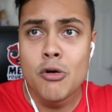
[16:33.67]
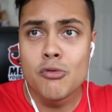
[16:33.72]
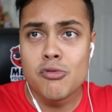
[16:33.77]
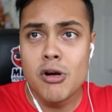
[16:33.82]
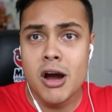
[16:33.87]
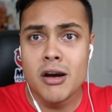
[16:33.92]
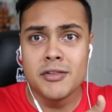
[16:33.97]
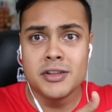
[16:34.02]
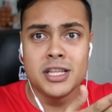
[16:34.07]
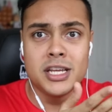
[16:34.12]

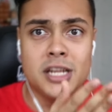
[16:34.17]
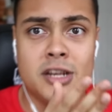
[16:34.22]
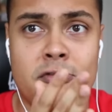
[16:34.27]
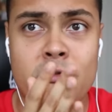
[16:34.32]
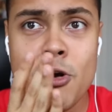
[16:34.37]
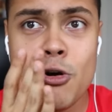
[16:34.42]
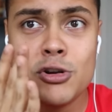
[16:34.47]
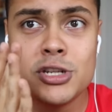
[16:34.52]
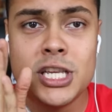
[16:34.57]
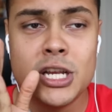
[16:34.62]
rather than
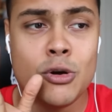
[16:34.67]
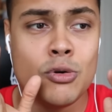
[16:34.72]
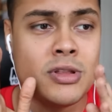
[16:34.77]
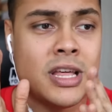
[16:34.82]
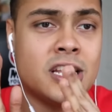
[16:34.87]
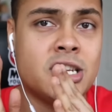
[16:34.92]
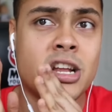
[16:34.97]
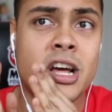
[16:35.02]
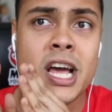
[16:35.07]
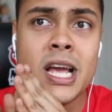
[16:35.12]
focusing all
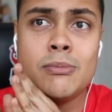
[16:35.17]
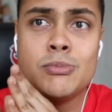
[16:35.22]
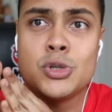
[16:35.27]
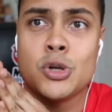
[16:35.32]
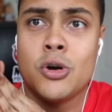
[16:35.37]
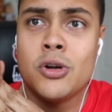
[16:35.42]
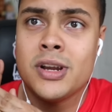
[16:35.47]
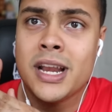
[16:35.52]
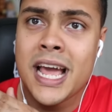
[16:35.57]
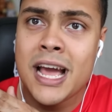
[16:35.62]
their times
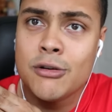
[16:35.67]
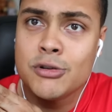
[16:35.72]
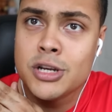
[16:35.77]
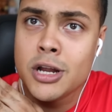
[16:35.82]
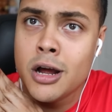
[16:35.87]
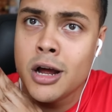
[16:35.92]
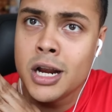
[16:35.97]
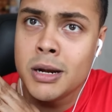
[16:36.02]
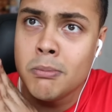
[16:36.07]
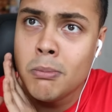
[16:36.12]
on how
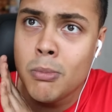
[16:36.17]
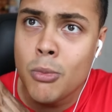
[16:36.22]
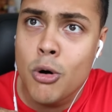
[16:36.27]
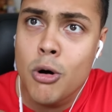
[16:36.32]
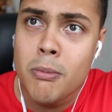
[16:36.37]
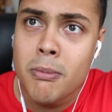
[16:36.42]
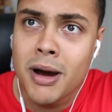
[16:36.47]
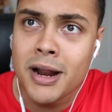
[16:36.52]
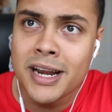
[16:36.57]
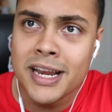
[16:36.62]
to earn
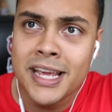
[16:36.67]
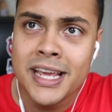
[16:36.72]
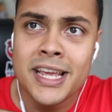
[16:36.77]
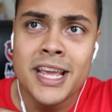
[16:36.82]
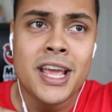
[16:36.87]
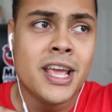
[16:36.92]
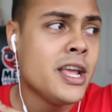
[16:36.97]
more money,